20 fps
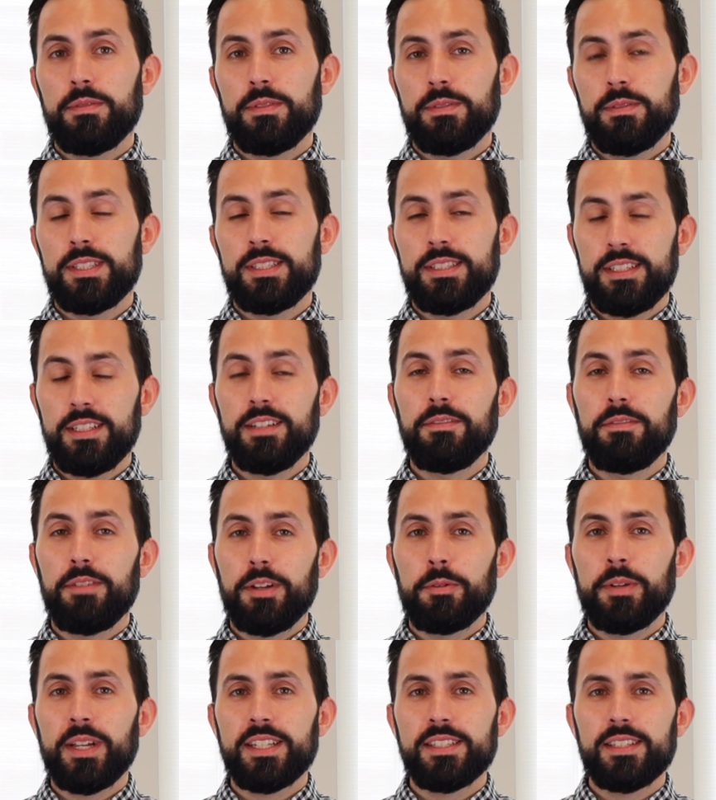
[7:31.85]
still
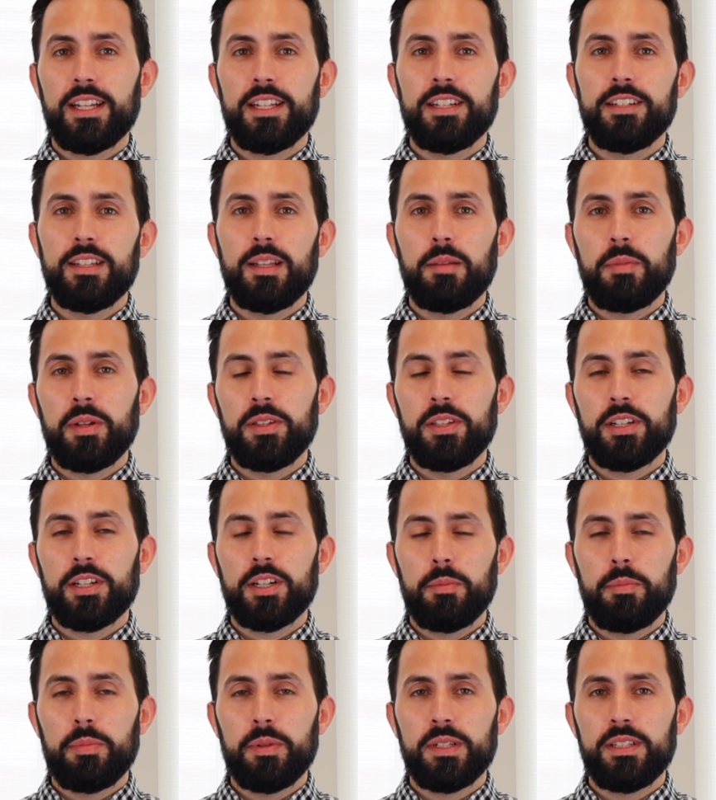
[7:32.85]
very excited about the
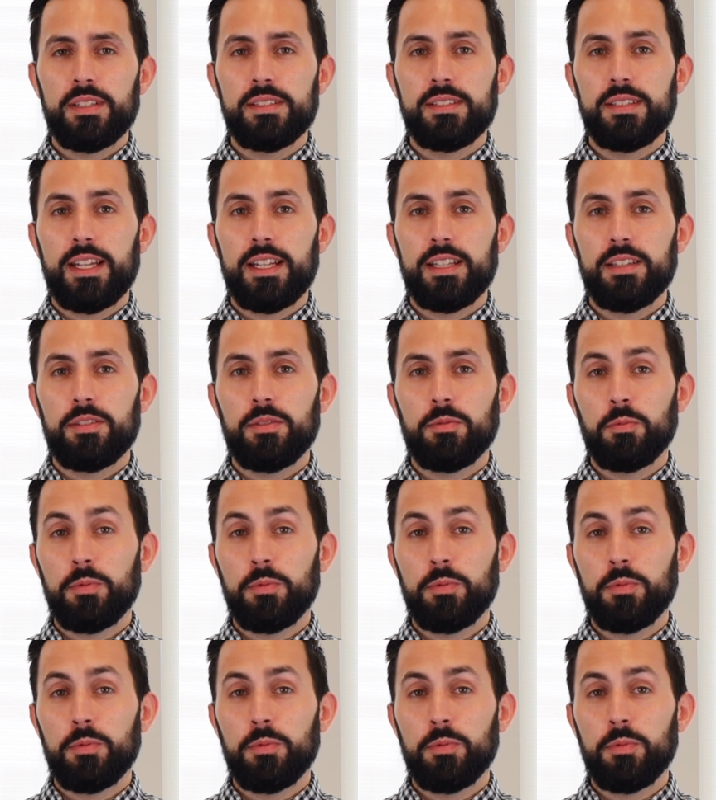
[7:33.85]
companies that